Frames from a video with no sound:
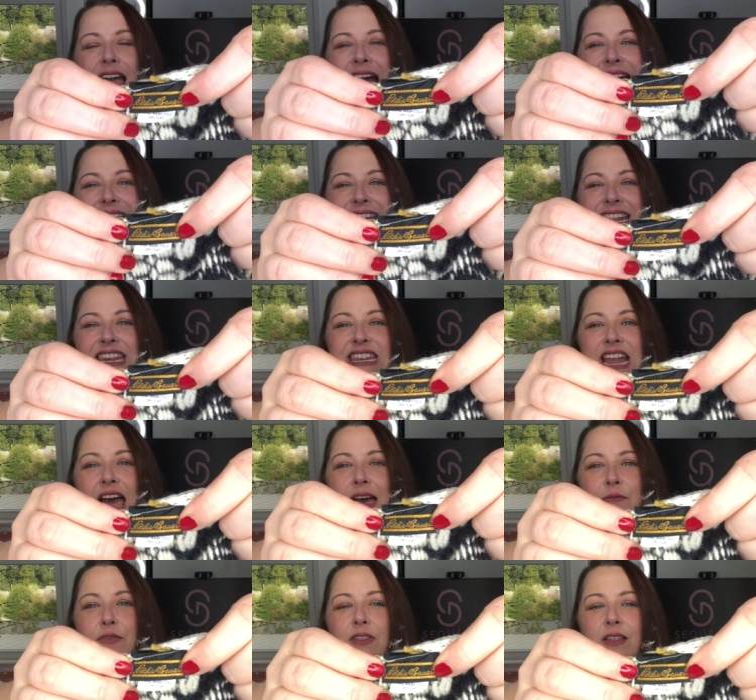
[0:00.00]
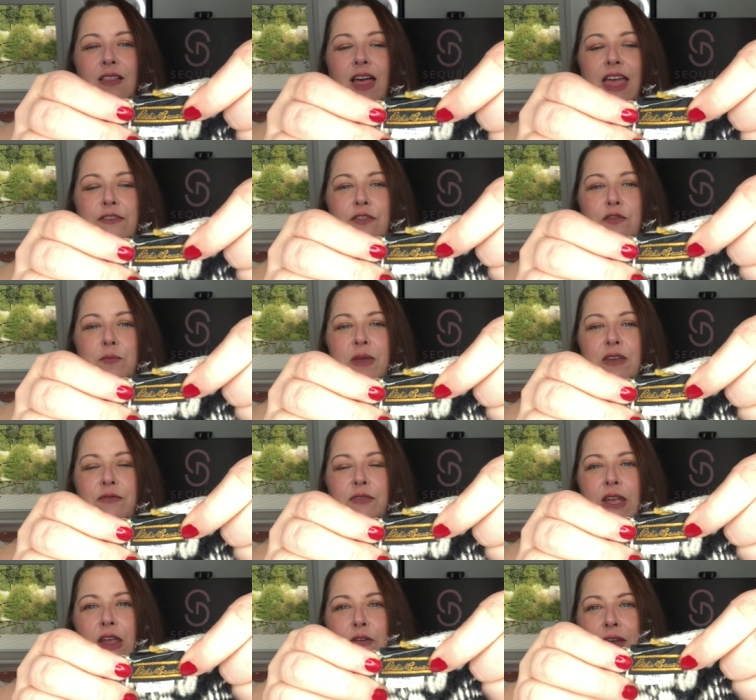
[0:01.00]
I cannot for the life of me
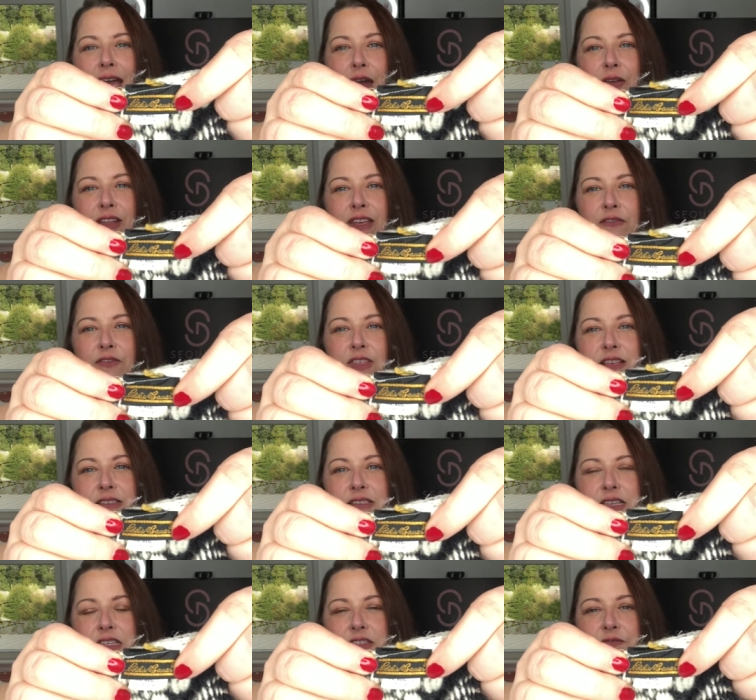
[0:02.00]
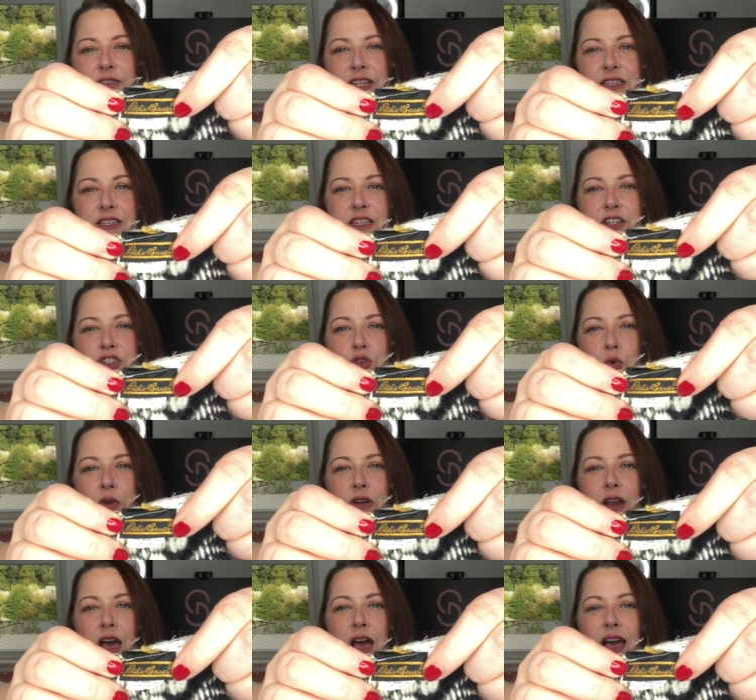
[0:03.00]
figure out if this is vintage or
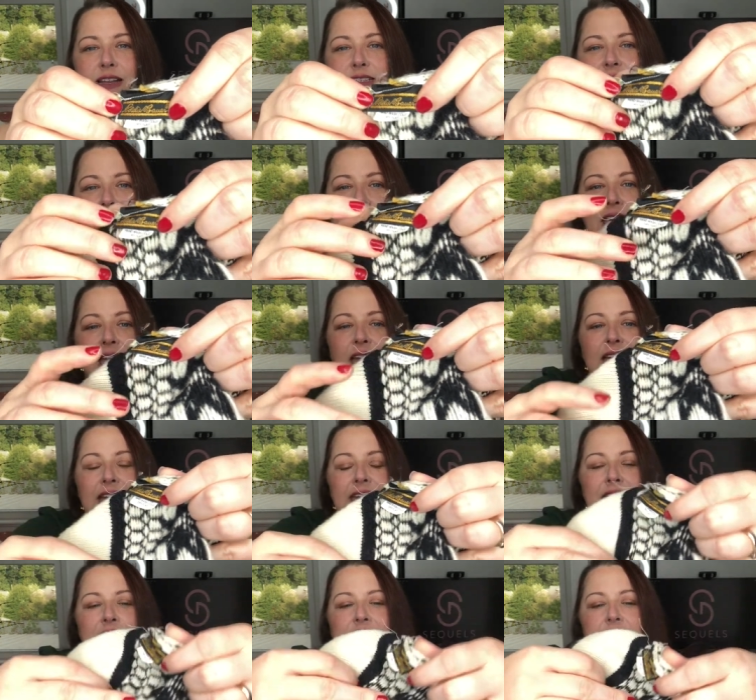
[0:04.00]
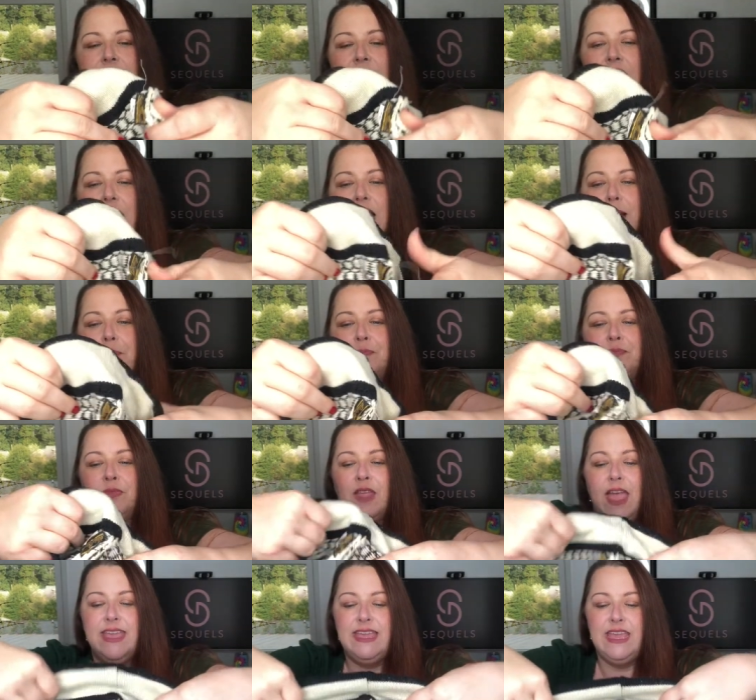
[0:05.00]
not. And
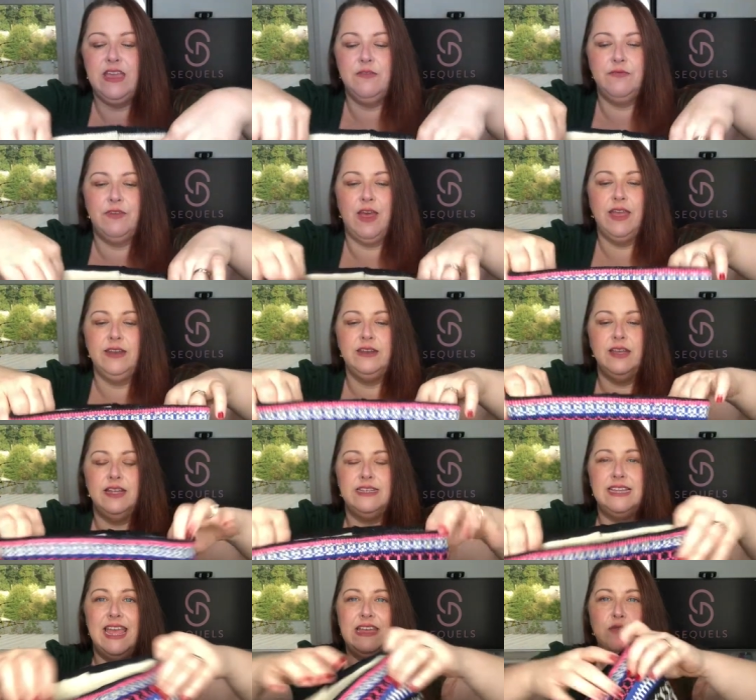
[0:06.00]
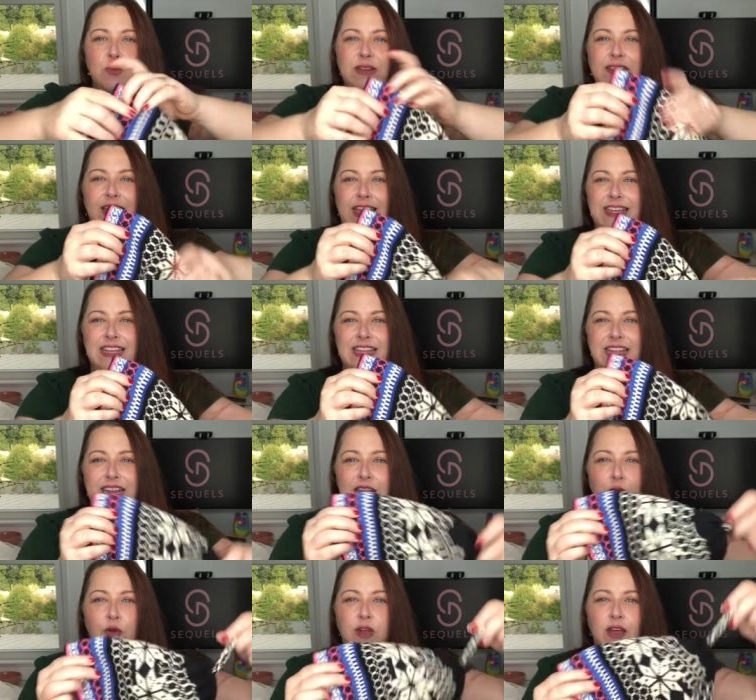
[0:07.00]
I can't find a dang one like it
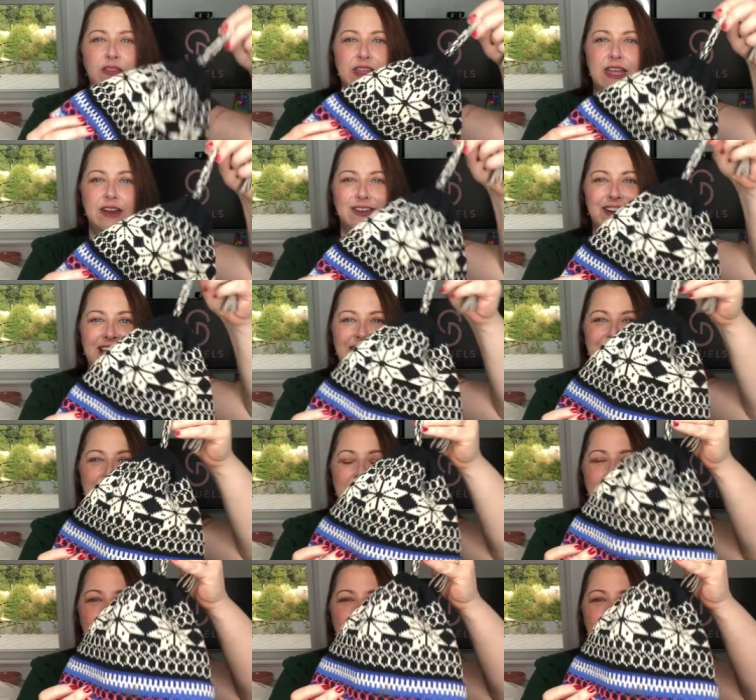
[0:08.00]
anywhere on the internet.